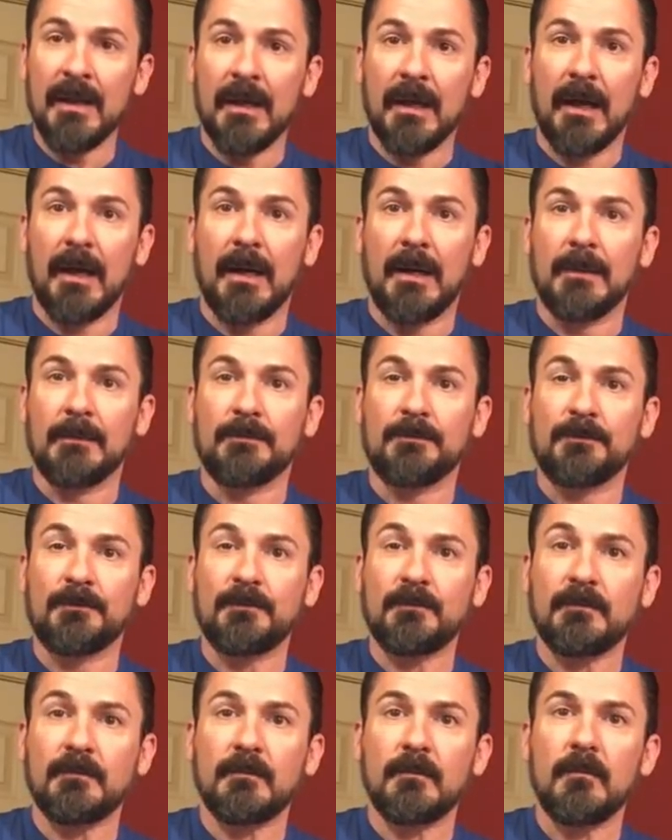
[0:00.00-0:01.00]

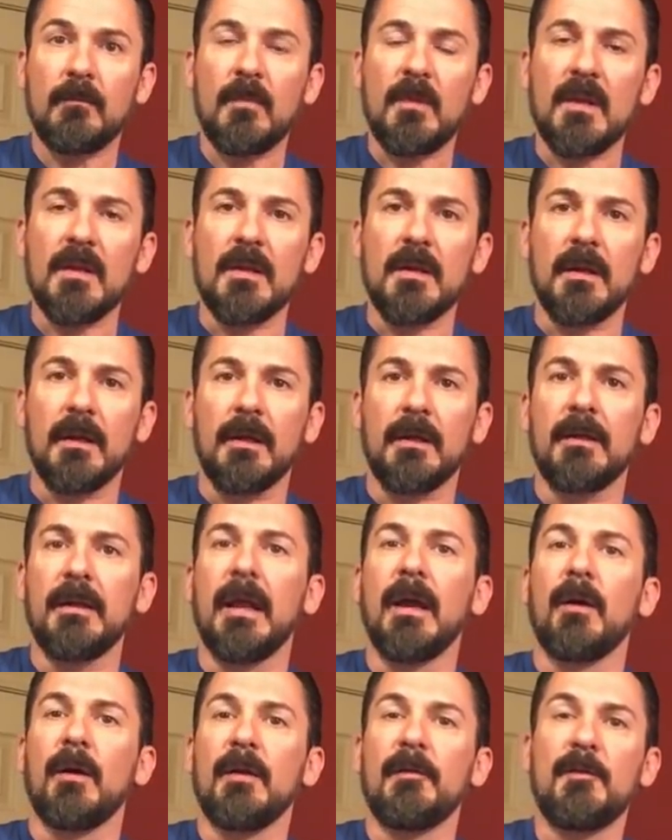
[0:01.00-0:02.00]

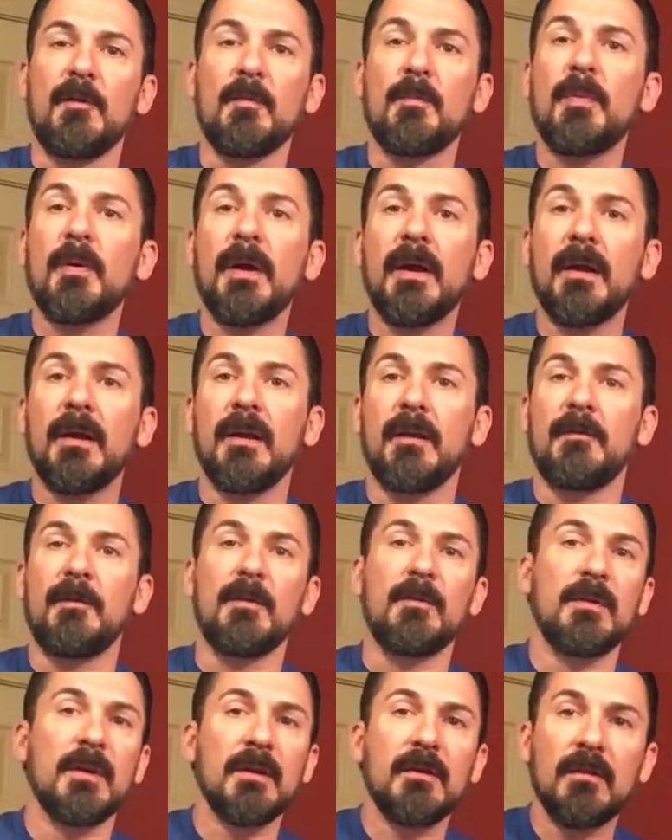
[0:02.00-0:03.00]
Now, if you
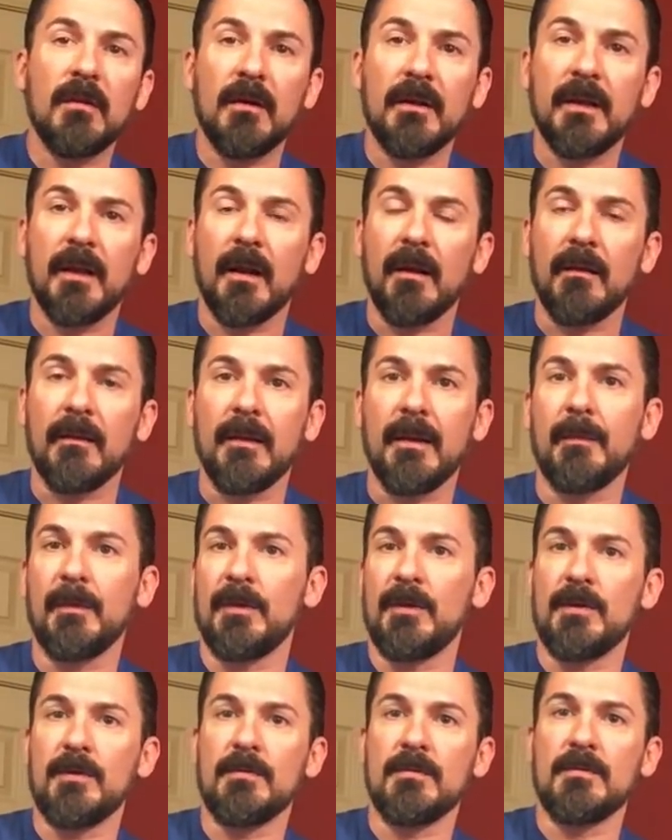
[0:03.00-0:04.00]
did tourniquet a limb and
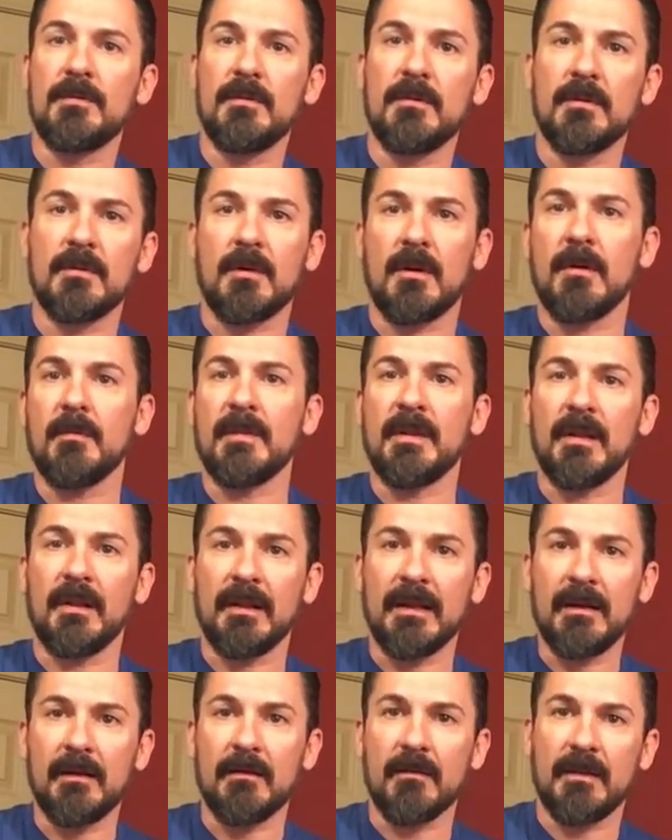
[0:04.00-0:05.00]
you determine
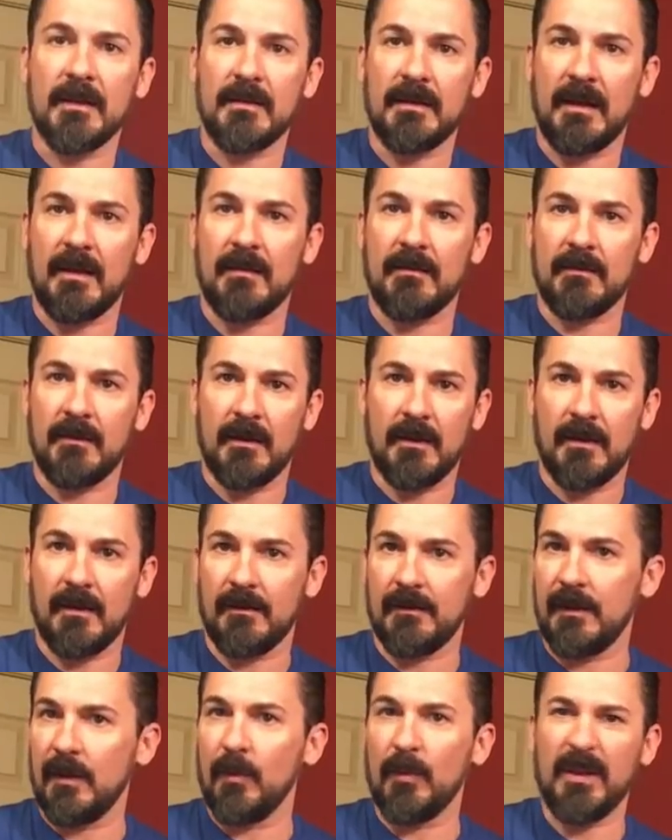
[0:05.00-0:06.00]
later
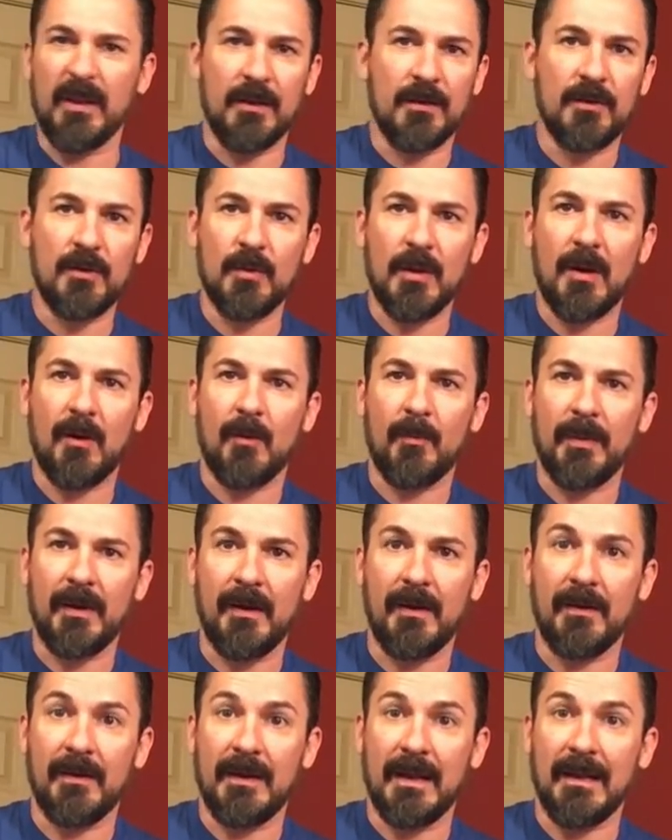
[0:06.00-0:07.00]
that within a 2-hour
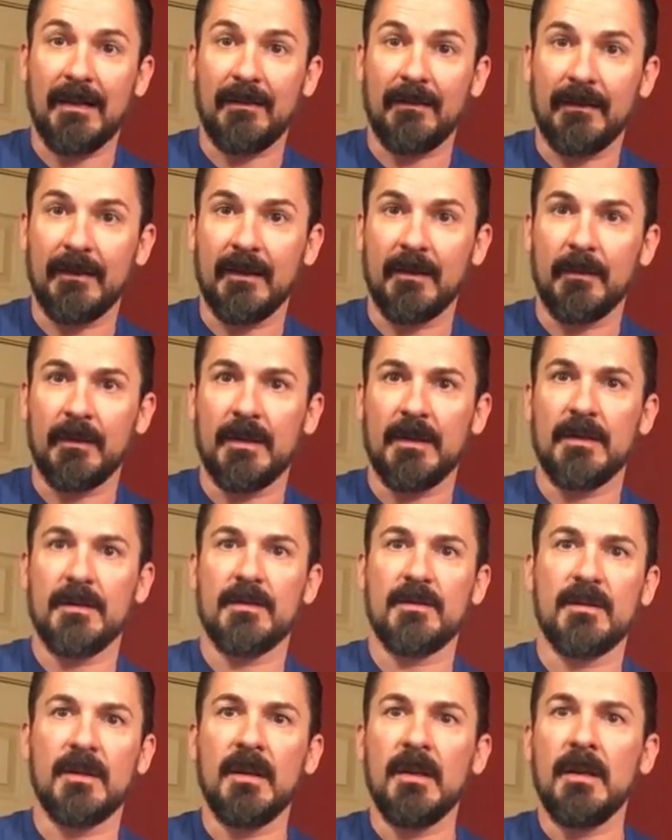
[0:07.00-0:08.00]
period that limb
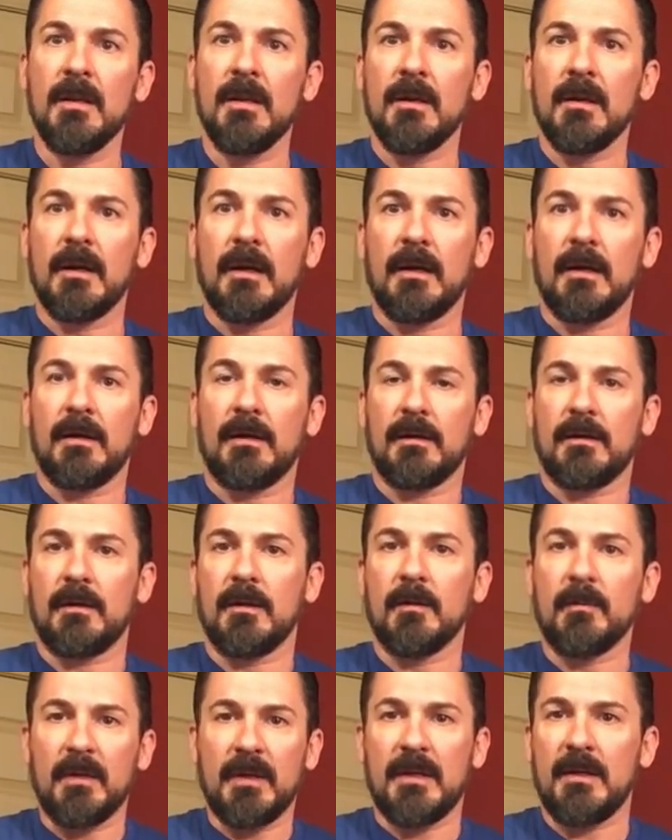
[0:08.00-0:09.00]
is
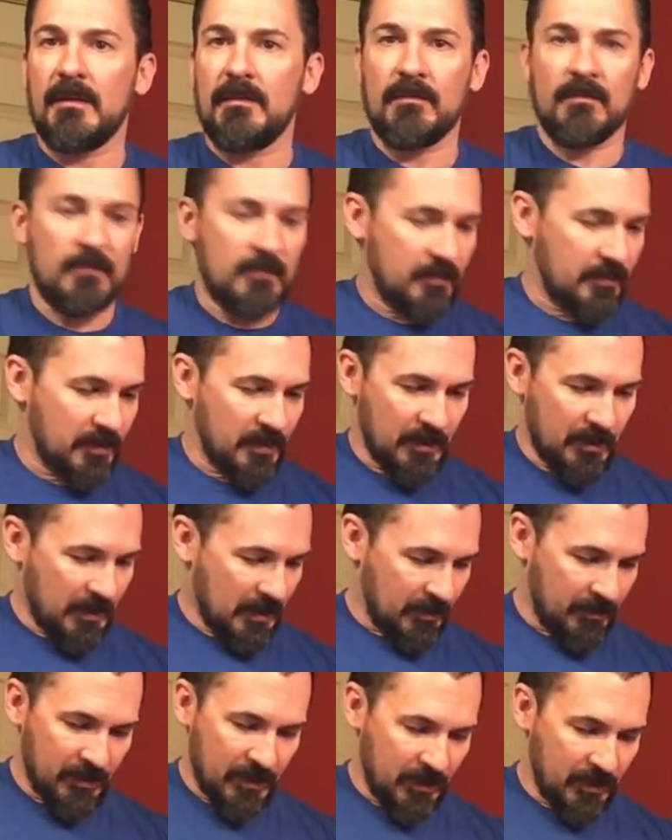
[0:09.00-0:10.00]
could be,
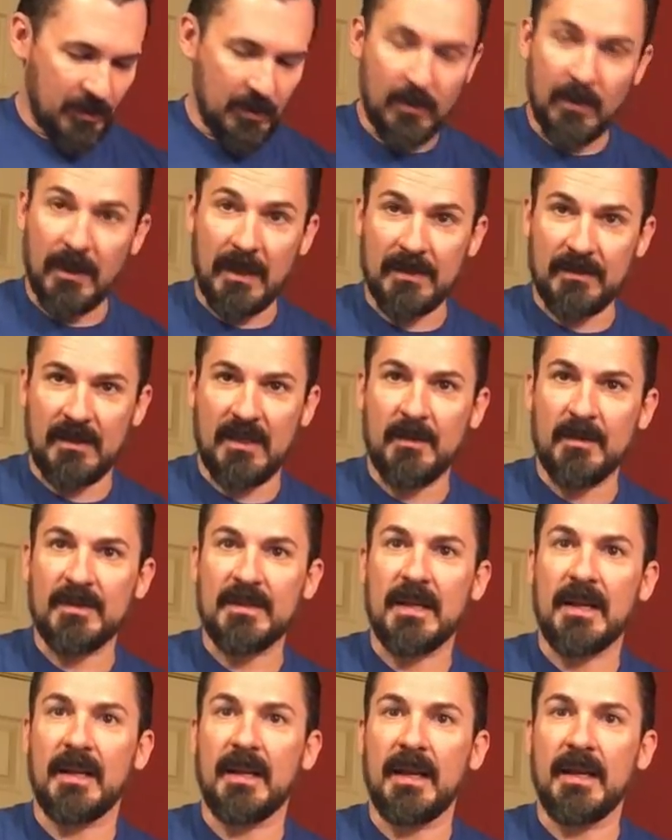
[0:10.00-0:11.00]
you could utilize a
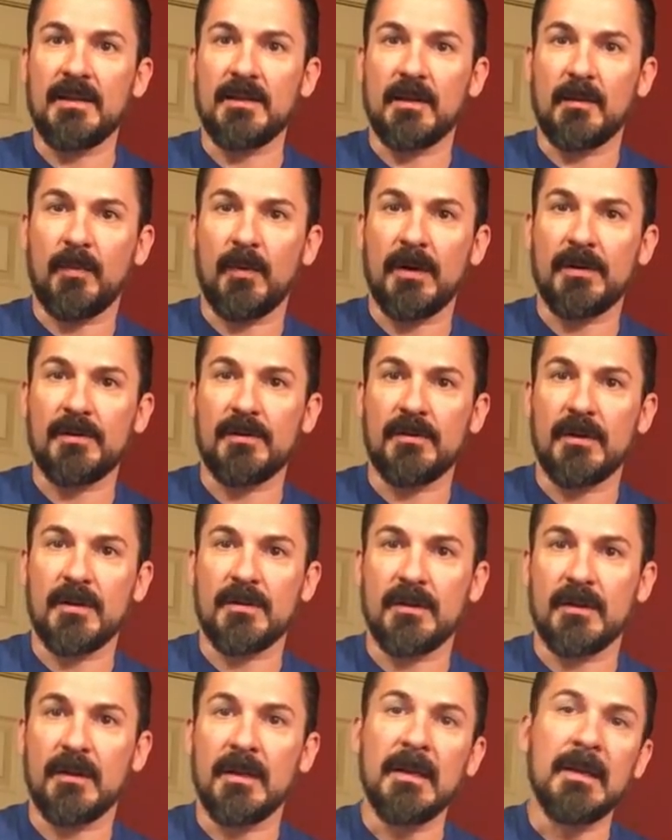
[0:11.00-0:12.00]
hemostatic agent and pressure dressing.